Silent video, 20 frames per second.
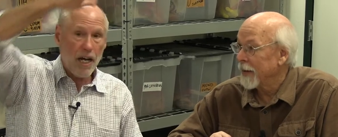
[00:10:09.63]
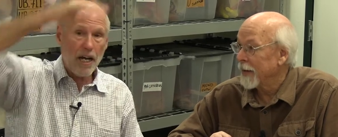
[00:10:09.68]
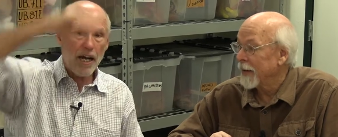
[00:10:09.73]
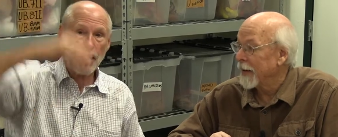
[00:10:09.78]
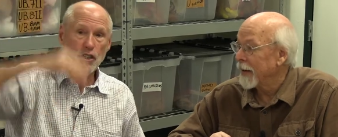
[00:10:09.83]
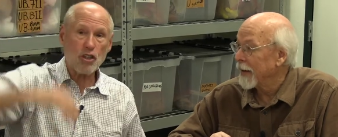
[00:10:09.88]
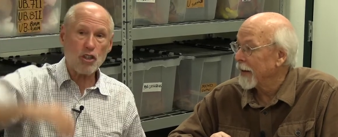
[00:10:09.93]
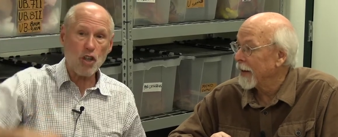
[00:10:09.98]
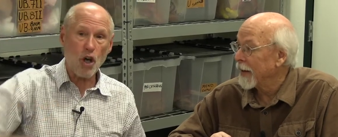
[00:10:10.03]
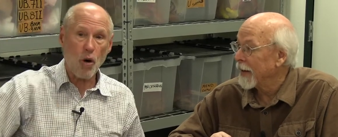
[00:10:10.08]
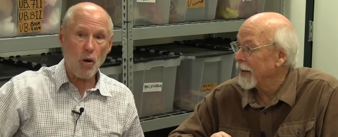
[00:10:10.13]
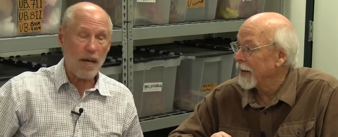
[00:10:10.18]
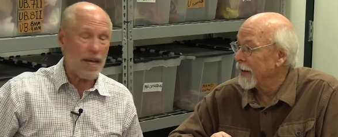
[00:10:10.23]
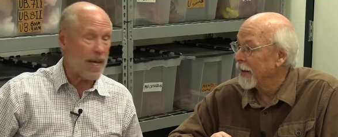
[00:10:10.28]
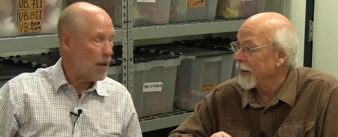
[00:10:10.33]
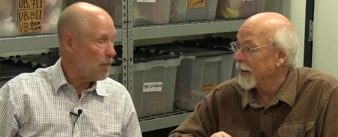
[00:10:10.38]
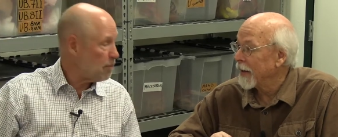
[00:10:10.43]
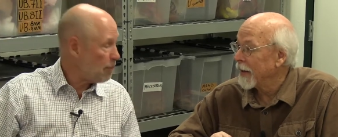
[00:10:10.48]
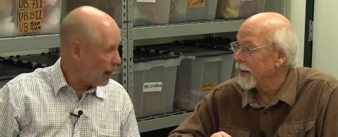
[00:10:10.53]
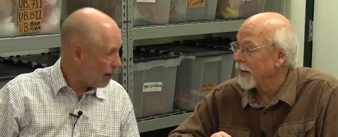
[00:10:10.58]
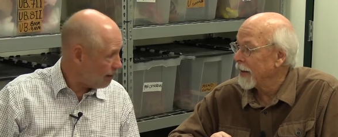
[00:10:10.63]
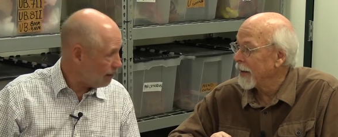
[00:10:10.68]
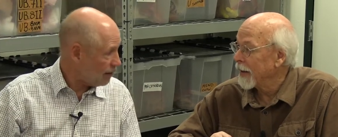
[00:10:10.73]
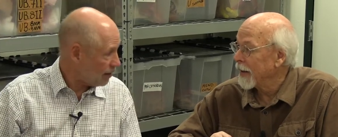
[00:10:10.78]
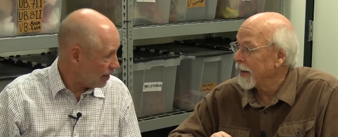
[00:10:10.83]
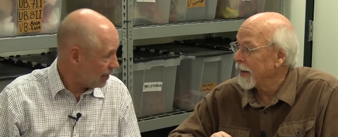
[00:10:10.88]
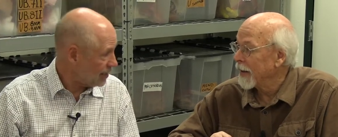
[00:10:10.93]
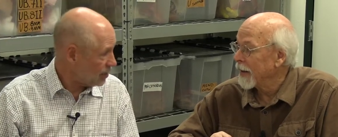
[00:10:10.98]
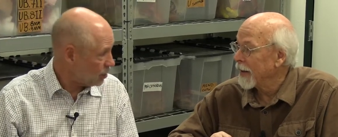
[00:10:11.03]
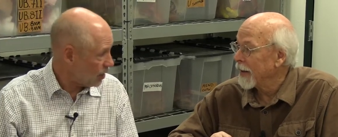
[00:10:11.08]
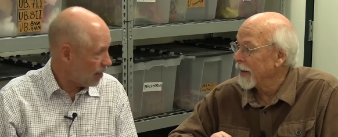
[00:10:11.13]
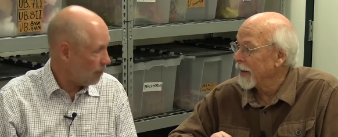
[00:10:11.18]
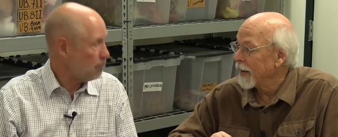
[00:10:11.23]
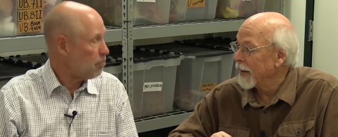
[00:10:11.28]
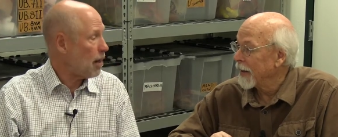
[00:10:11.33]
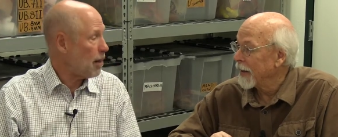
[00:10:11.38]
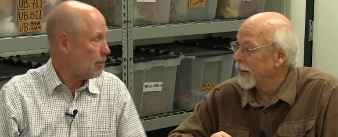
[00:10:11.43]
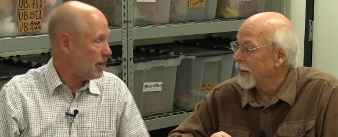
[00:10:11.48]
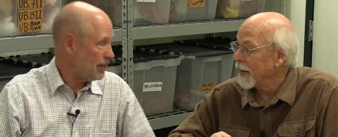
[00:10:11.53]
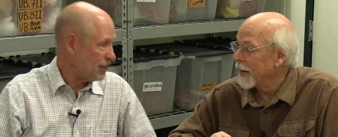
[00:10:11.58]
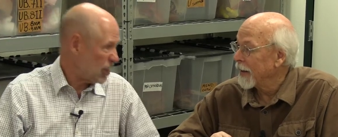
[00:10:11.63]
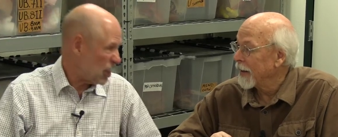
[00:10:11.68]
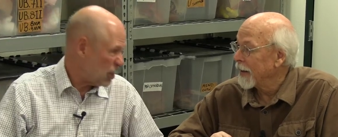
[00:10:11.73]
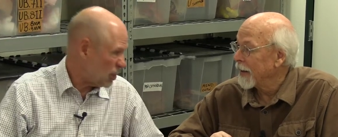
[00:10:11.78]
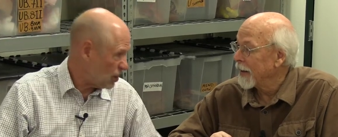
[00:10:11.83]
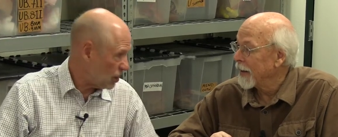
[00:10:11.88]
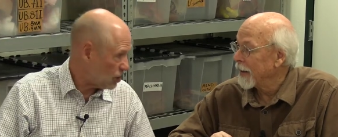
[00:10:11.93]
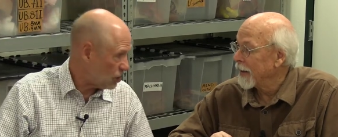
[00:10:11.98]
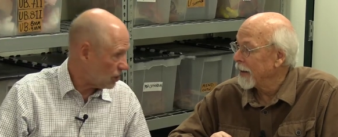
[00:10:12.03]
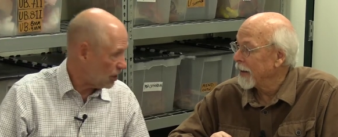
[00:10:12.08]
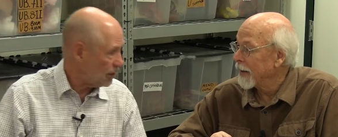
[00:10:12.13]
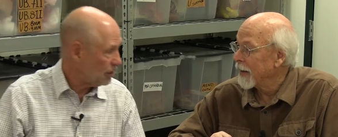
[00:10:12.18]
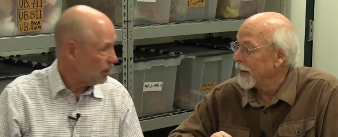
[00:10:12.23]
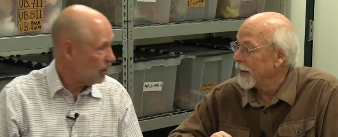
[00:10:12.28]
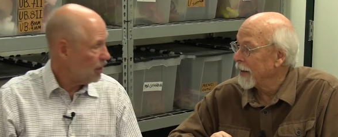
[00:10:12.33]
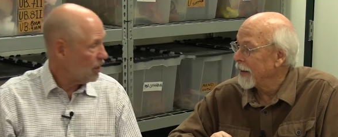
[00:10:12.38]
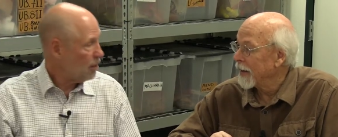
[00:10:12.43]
Speaker 1: And so he apparently said, probably his assistant,